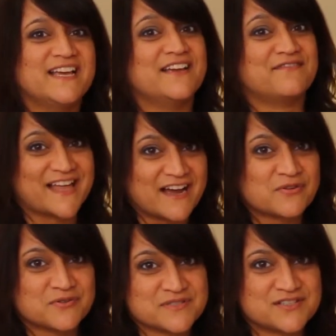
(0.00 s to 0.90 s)
If that
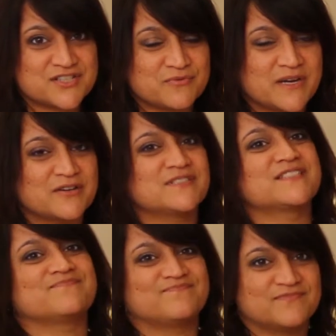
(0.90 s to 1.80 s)
grosses you out,
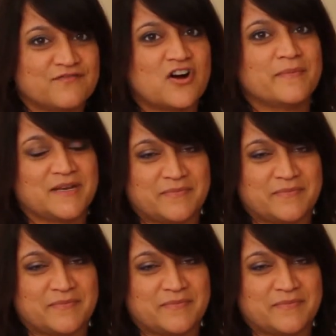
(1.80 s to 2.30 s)
vomit